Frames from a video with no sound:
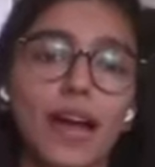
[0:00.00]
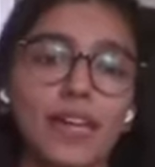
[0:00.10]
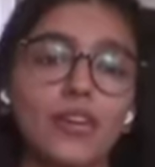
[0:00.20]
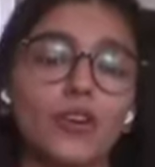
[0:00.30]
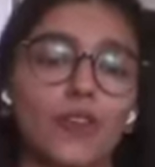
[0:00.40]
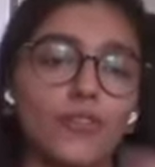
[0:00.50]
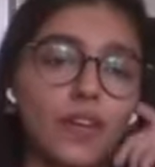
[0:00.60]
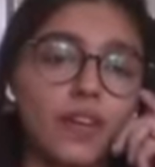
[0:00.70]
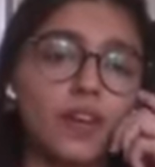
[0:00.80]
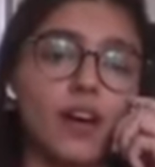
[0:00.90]
adding
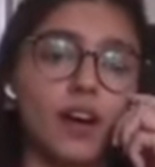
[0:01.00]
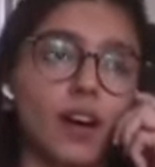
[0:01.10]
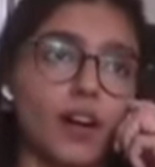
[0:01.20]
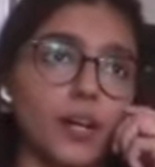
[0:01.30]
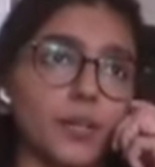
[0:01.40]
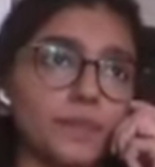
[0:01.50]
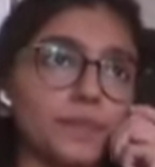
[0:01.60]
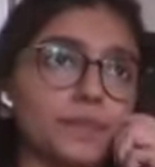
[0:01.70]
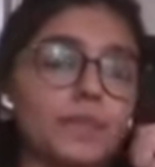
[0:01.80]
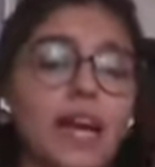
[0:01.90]
coffee,
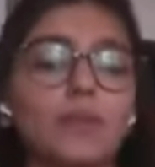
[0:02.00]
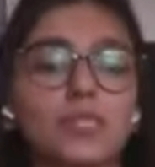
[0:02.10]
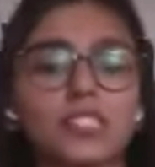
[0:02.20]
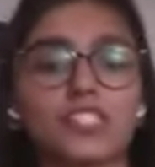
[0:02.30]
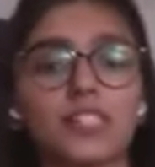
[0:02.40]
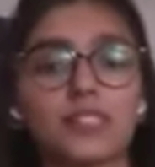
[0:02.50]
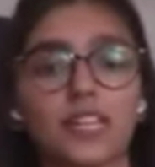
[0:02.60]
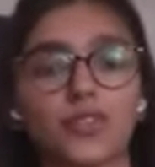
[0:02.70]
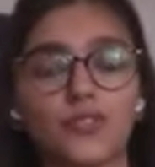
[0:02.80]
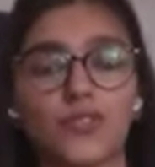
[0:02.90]
I would suggest
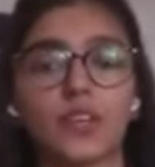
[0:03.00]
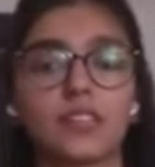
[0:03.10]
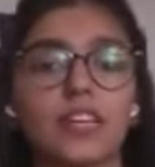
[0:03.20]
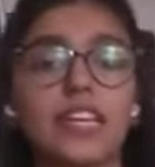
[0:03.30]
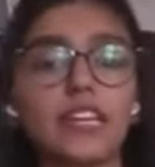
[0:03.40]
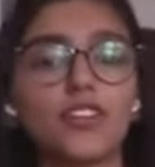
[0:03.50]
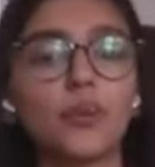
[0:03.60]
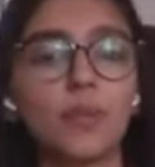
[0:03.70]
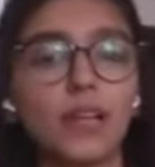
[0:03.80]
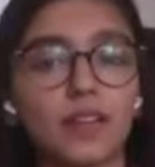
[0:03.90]
that you first heat
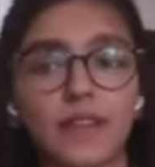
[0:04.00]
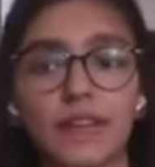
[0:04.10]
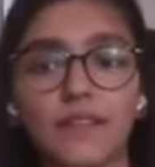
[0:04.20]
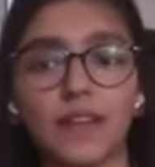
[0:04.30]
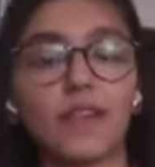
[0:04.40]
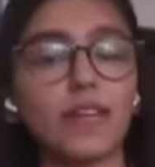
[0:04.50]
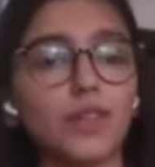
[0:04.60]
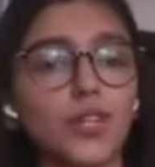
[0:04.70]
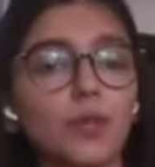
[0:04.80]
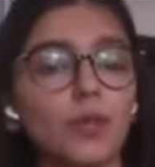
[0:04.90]
your milk very well.
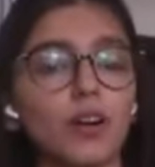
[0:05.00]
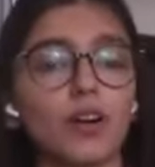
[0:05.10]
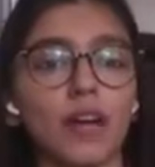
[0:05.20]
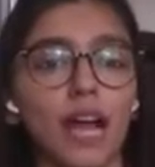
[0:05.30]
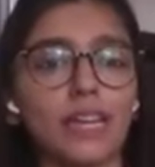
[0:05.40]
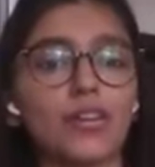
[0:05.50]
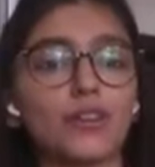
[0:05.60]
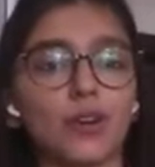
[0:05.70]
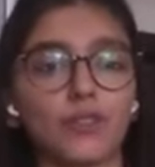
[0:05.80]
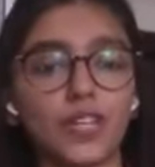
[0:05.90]
Whenever you're
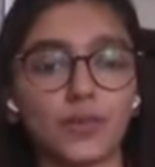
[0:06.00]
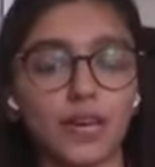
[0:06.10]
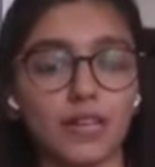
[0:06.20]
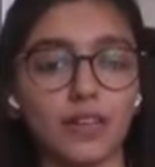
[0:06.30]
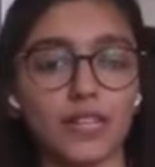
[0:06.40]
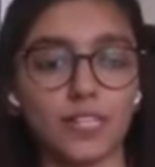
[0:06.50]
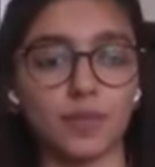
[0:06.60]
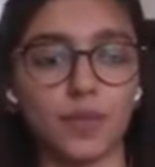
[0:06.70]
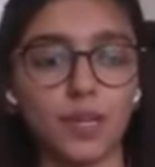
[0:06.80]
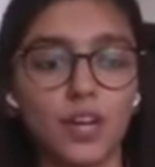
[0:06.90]
adding coffee to any
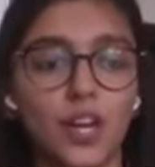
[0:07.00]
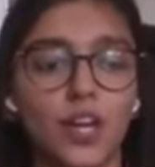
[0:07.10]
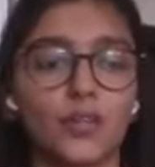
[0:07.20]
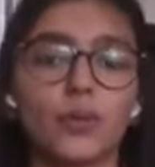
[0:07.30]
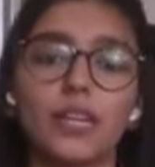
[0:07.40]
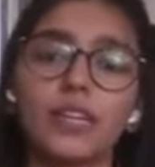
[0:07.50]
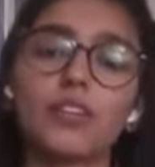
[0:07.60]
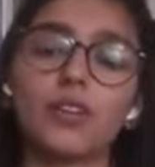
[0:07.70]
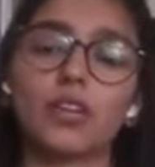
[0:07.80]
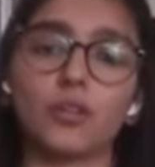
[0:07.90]
recipe, you heat
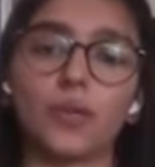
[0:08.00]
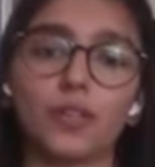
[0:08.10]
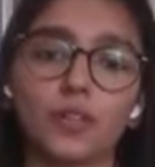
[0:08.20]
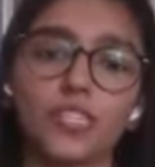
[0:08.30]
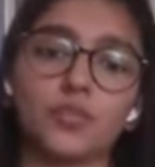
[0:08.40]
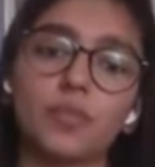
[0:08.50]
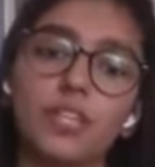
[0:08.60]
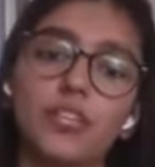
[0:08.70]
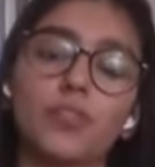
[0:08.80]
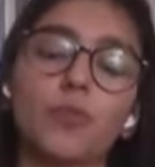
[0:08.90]
your liquid. Okay, so
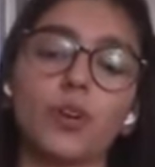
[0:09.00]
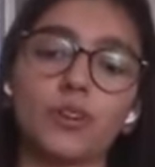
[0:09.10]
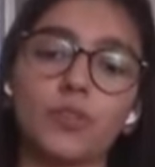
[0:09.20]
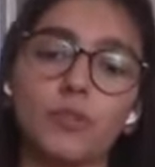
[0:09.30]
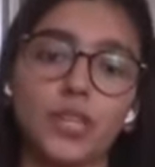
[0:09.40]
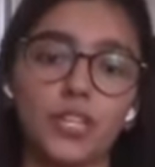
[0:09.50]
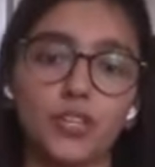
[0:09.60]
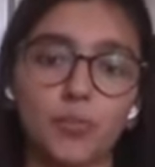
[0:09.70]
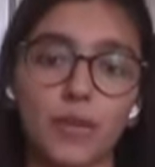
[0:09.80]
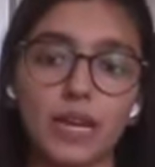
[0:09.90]
be it your water, be it
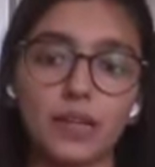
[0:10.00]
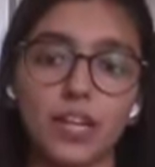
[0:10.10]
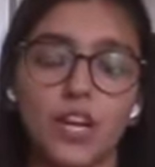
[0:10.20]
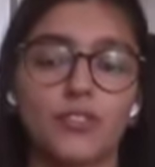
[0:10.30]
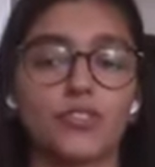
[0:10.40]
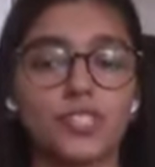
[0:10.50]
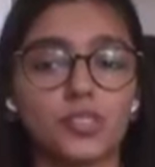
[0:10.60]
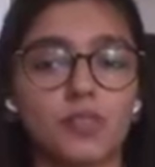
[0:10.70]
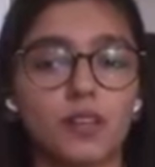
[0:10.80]
your milk, you just